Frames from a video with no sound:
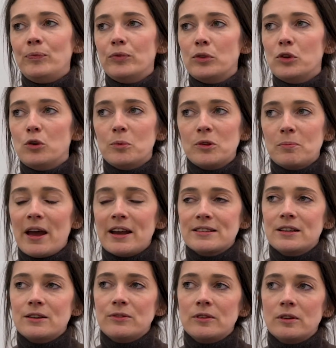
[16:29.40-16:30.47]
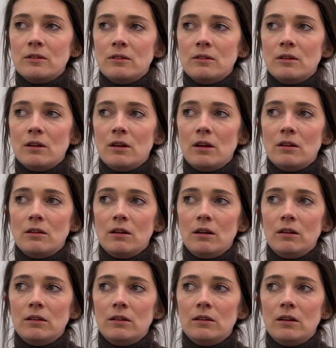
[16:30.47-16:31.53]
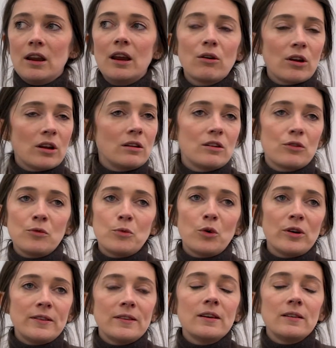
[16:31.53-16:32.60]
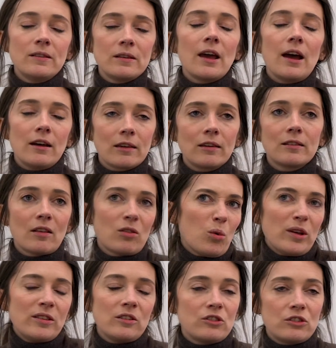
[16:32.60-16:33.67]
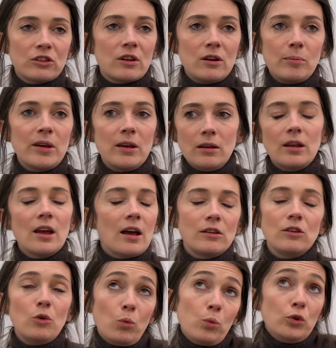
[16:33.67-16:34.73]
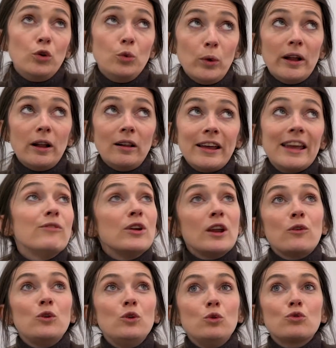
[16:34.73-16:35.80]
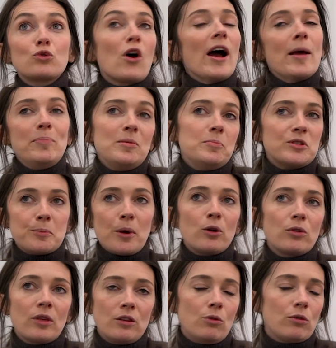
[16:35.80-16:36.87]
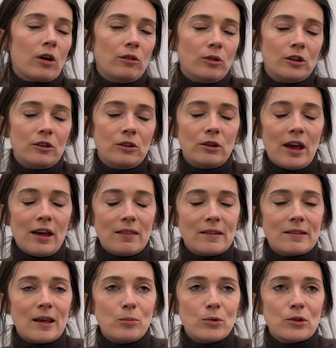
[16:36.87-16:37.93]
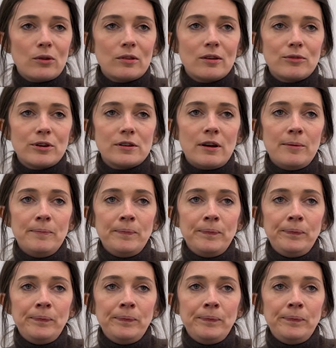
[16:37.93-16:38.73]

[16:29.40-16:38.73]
new perspectives and hearing different voices, because otherwise it's just going to be, you will, even if you try and be bespoke, then you're going to get the same results every time.